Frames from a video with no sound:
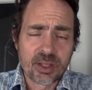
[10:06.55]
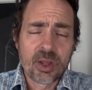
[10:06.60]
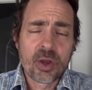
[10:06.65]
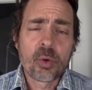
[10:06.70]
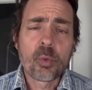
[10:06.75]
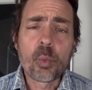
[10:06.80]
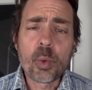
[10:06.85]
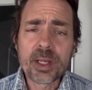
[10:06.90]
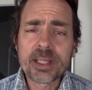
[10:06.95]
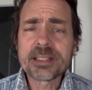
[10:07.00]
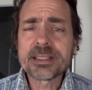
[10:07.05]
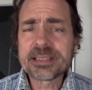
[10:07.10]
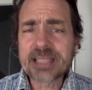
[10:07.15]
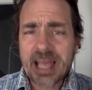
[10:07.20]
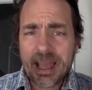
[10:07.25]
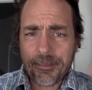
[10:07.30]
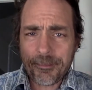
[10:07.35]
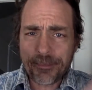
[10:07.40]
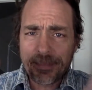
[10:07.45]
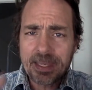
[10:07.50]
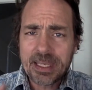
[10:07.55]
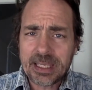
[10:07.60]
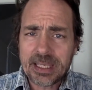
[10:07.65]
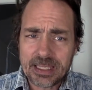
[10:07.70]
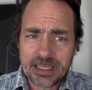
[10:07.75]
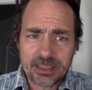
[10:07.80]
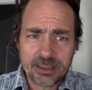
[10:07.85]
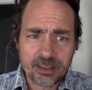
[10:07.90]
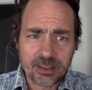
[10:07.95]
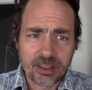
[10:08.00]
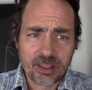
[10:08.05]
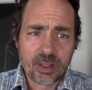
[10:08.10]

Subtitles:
What does that mean?